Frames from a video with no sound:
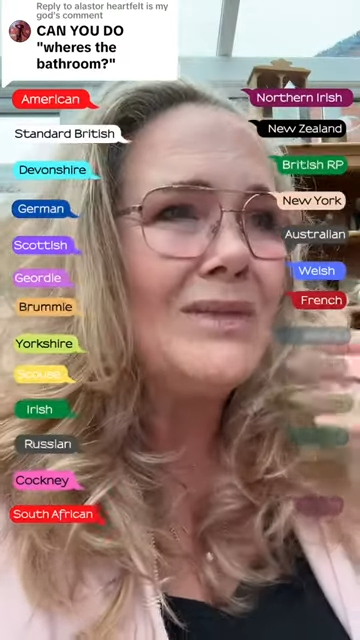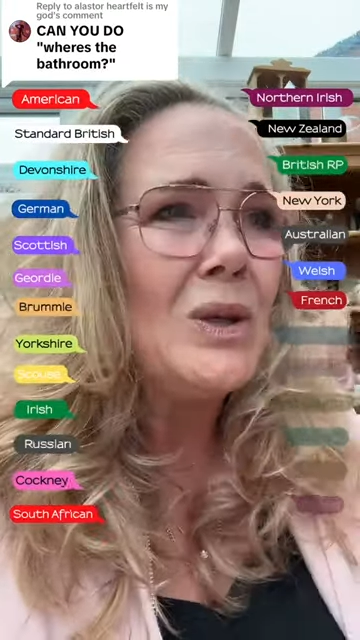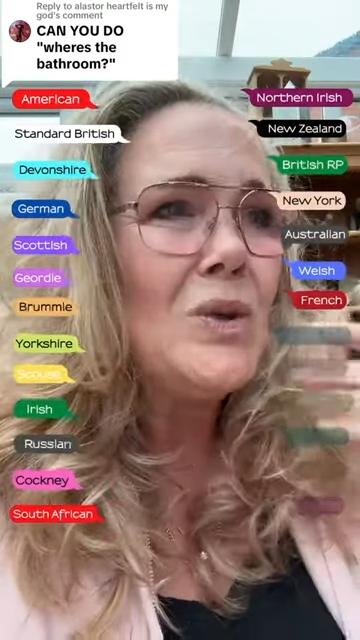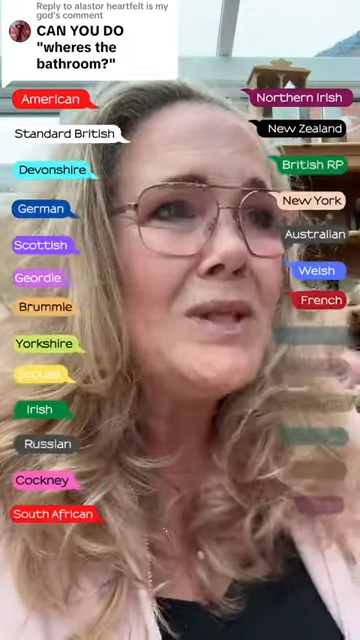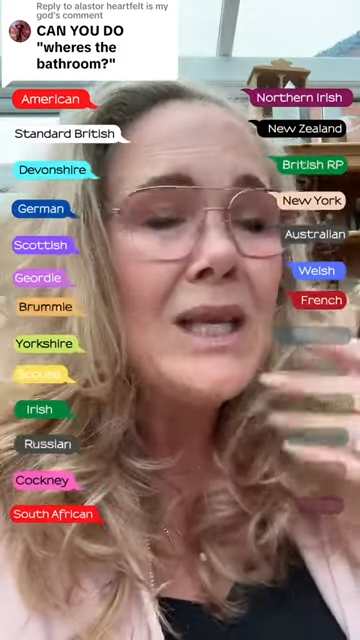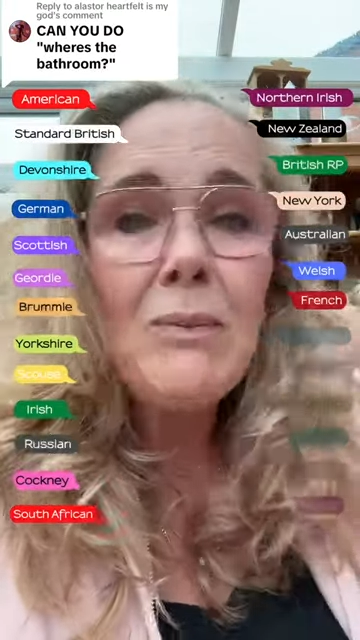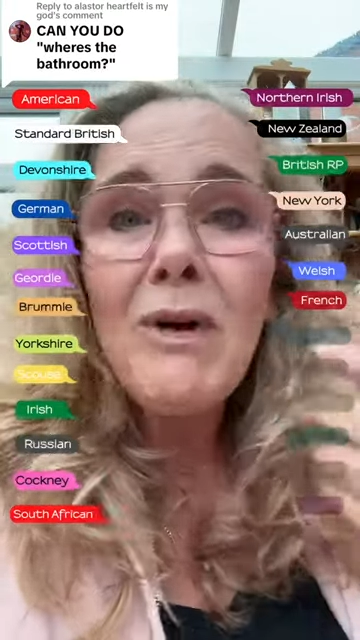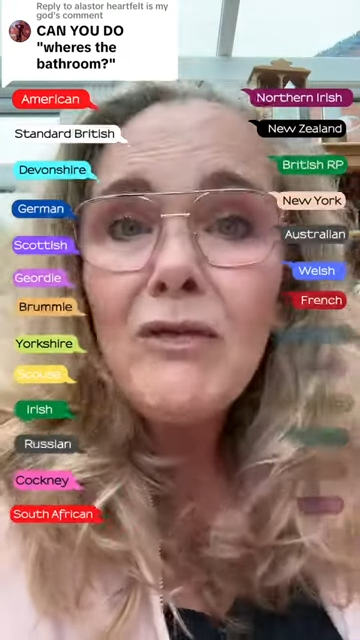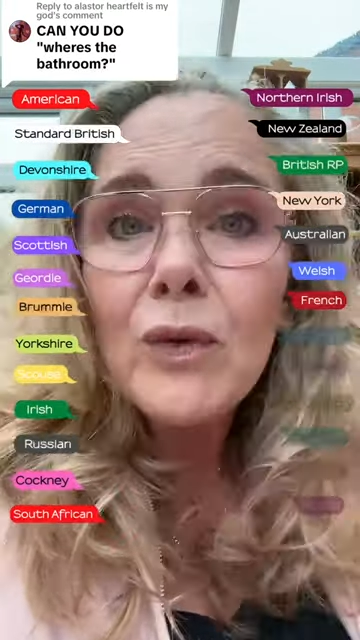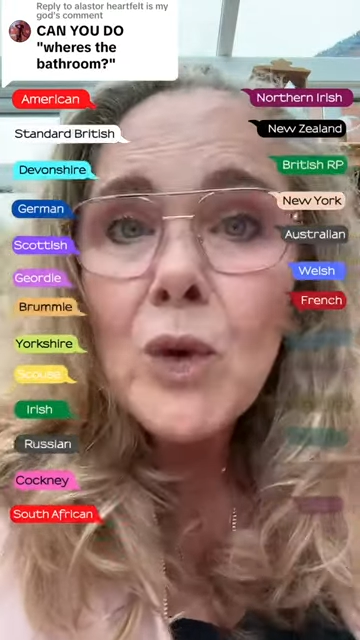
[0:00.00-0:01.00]
uh, oh, you say
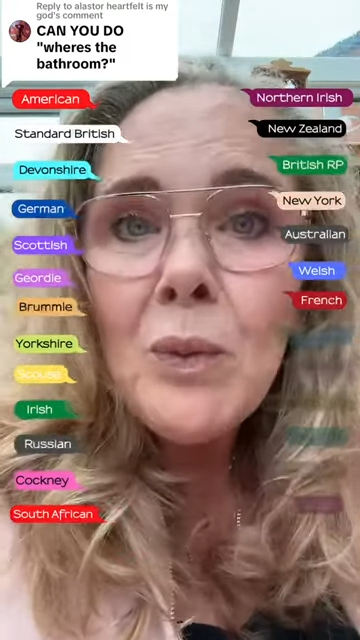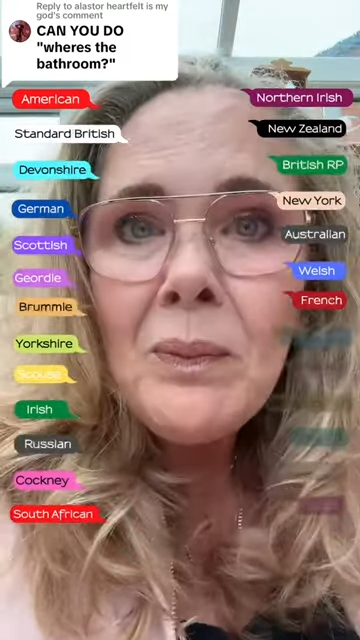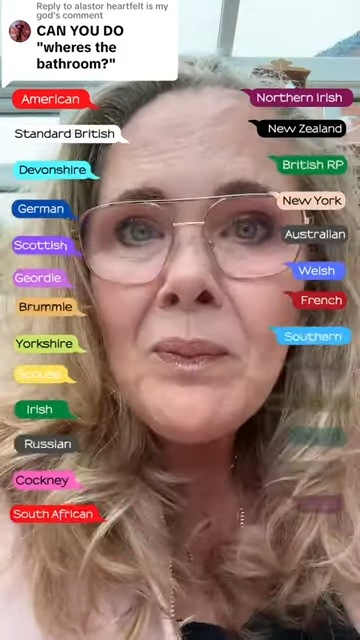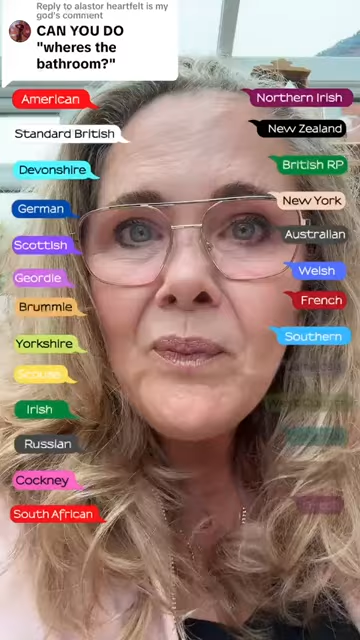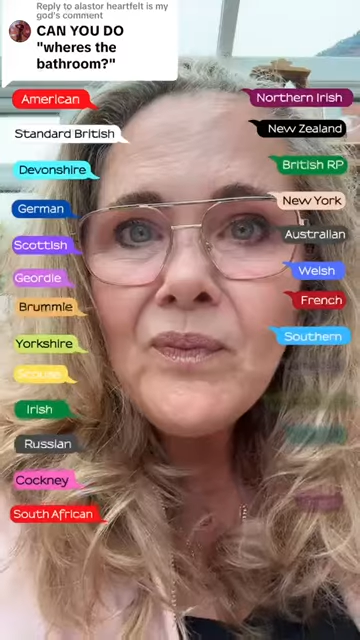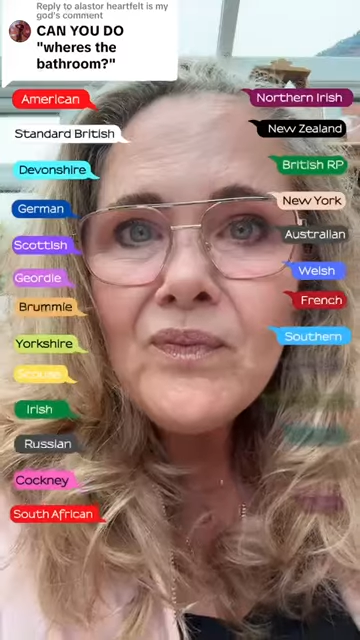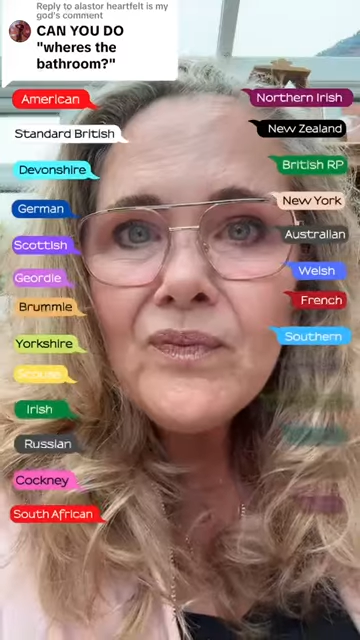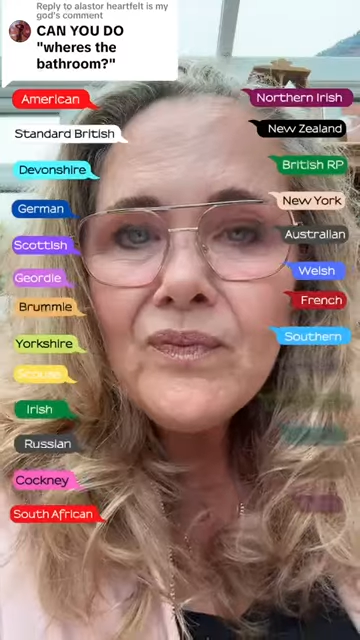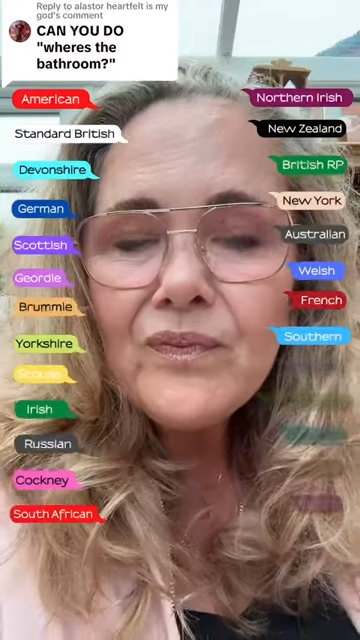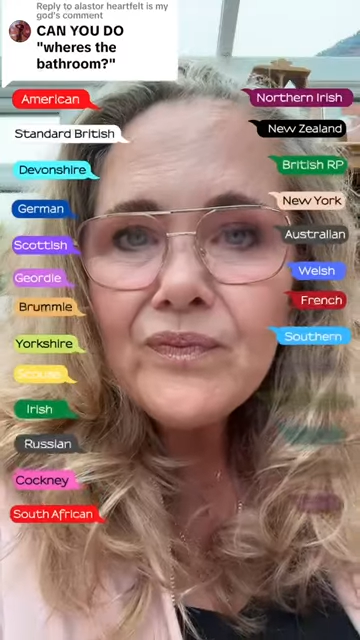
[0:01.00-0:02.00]
bathroom?
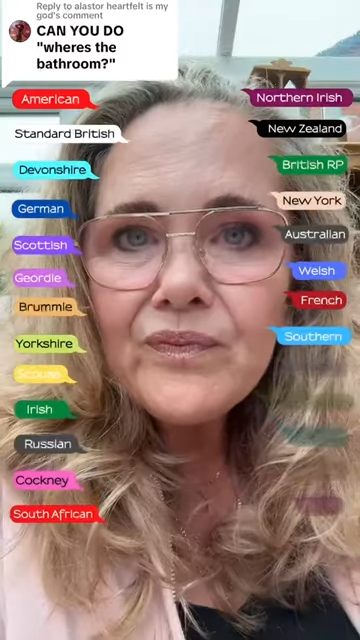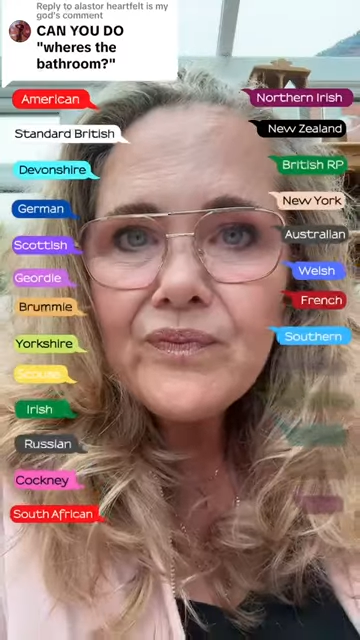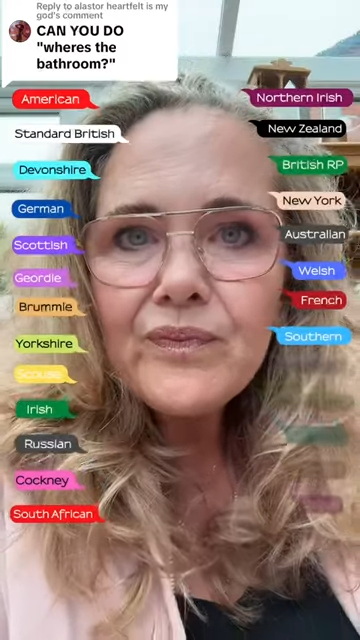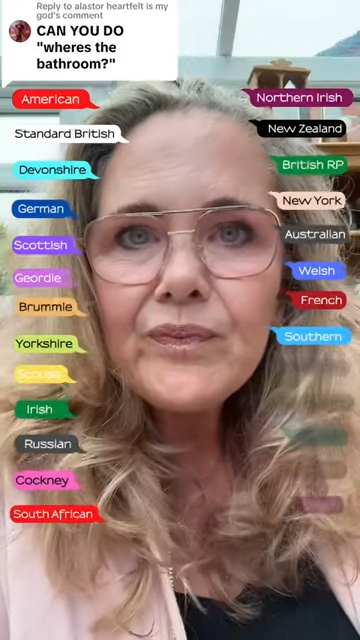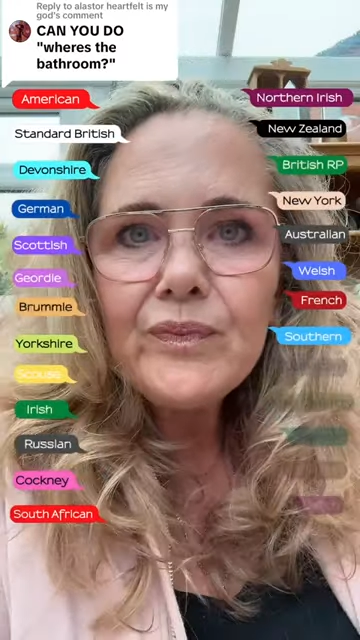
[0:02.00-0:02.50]
Southern.